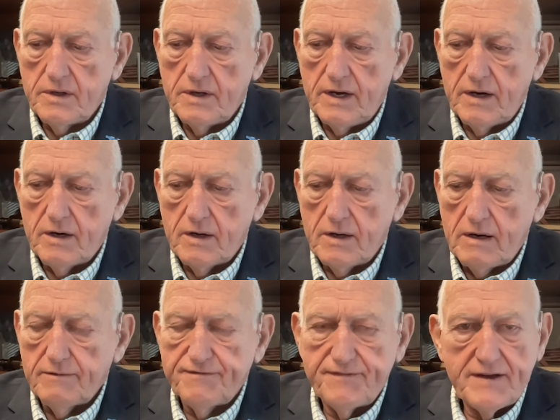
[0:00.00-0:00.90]

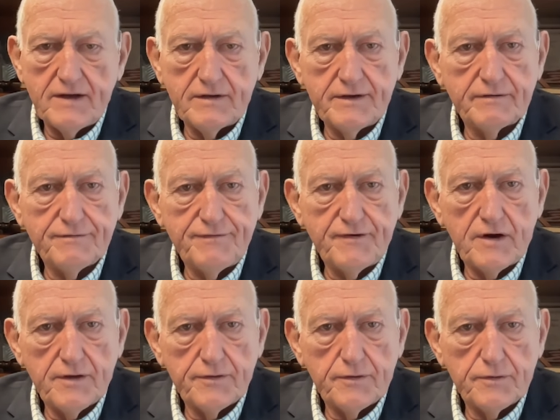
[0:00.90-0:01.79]
Our founding
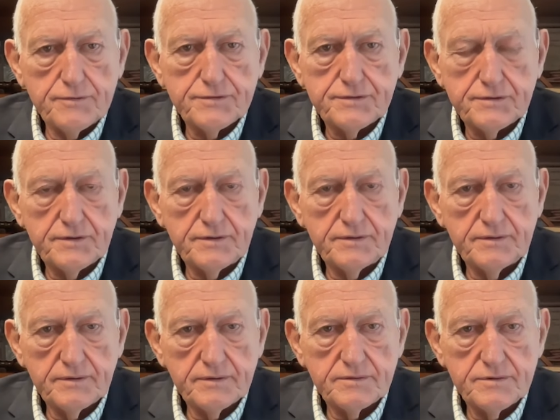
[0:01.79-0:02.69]
fathers
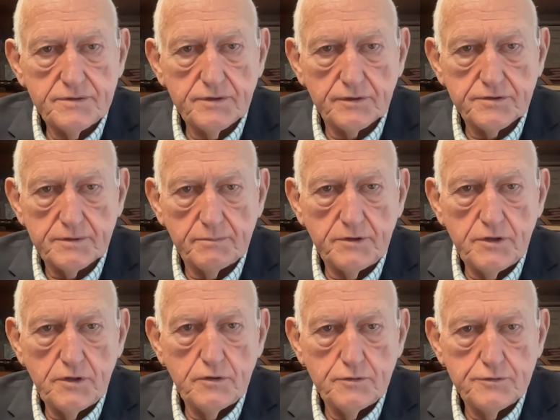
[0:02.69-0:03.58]
took some
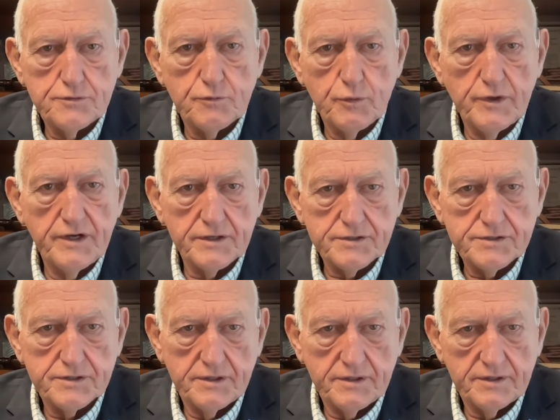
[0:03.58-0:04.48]
huge
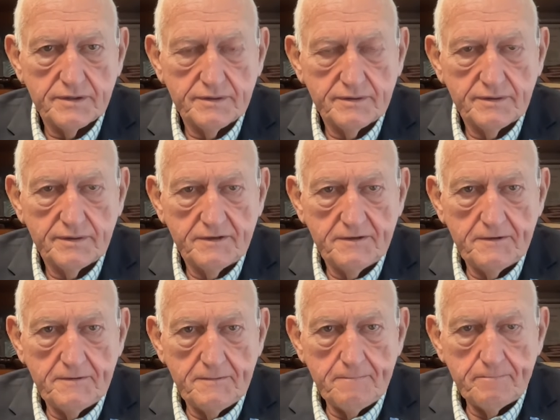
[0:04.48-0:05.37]
risk
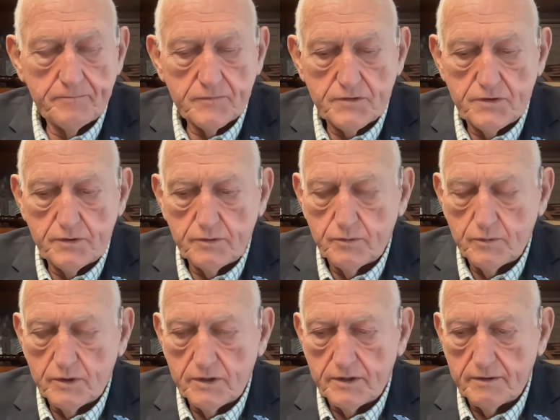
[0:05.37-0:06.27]

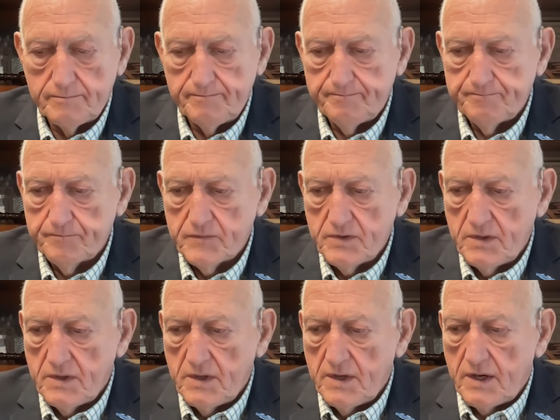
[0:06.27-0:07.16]
to
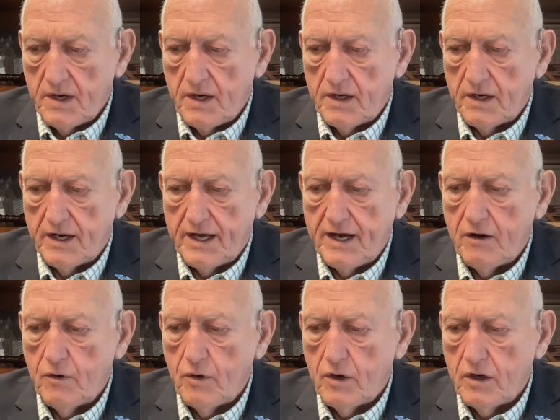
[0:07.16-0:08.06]

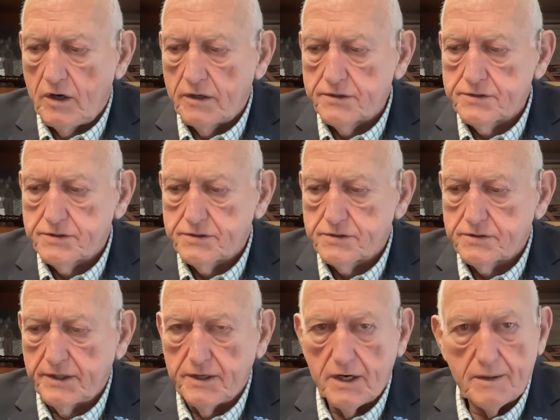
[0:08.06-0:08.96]
allow
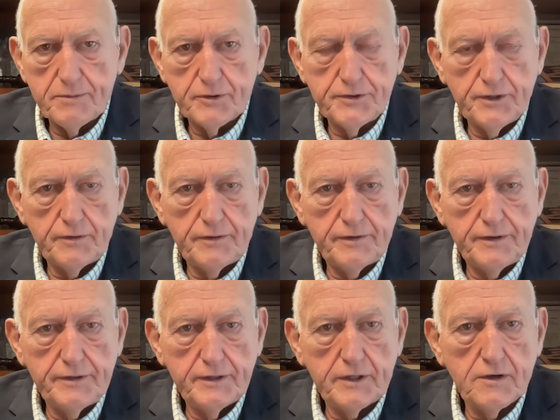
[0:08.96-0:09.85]
us the
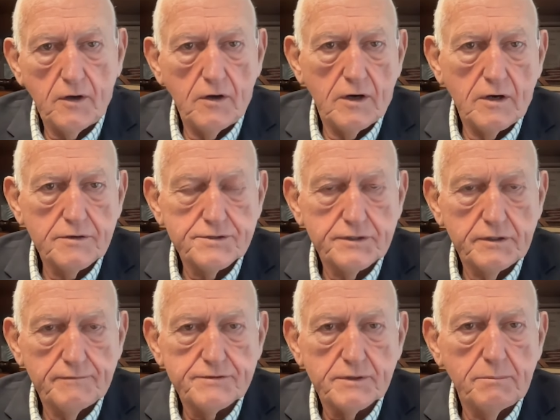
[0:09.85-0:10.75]
opportunity to call
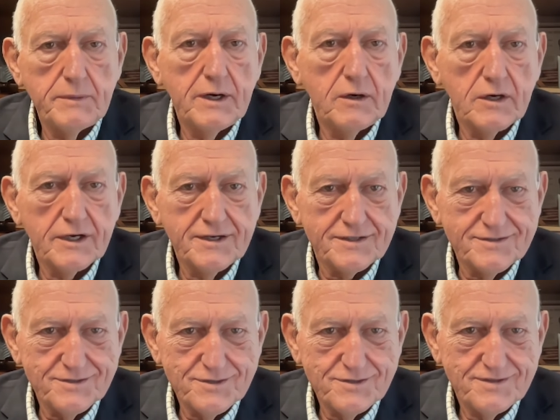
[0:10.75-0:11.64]
ourselves
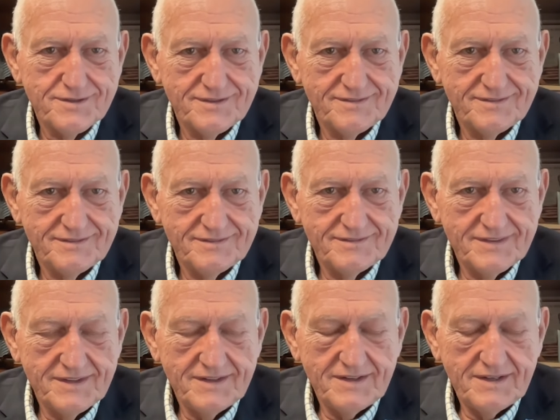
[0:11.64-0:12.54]
Americans.
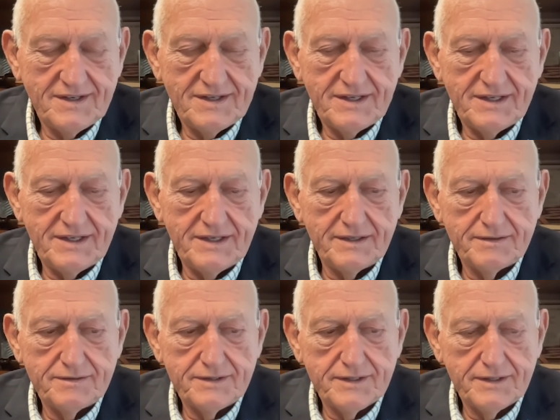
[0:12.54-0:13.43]
And